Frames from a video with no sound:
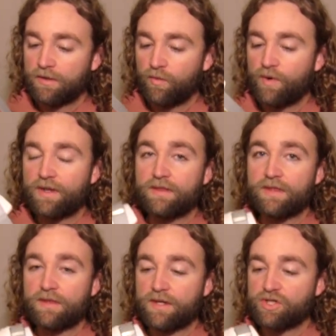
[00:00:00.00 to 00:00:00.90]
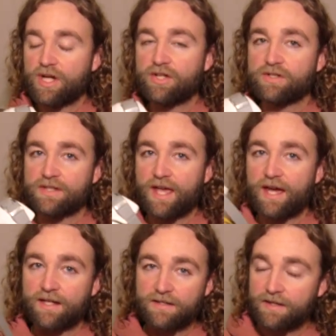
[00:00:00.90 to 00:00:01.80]
with the changes they
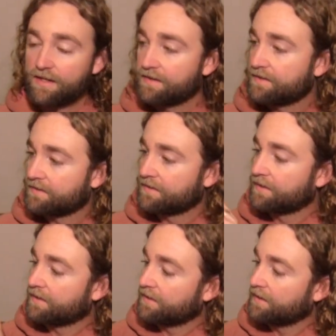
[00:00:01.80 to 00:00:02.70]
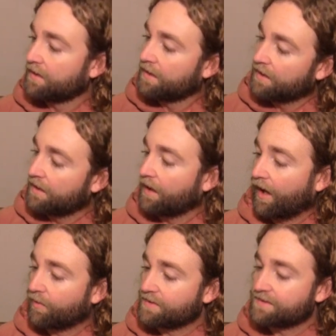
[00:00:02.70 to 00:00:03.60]
added to this,
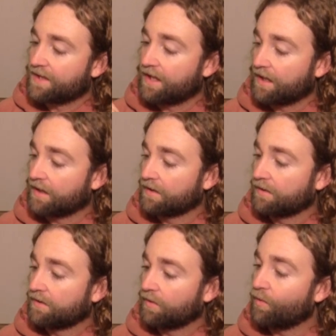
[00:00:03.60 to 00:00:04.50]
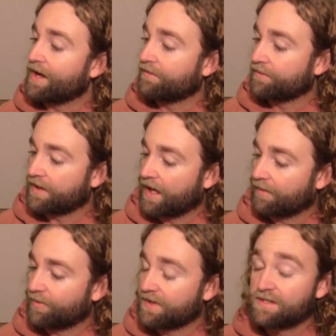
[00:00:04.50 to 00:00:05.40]
I would say wait for
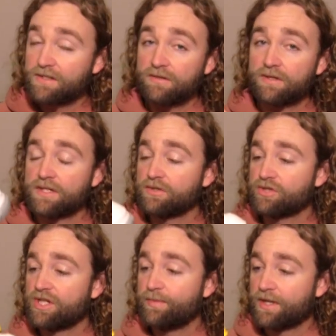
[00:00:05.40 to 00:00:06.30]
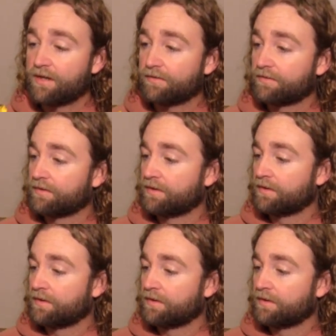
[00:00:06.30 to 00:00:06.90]
that. But these are cheap enough.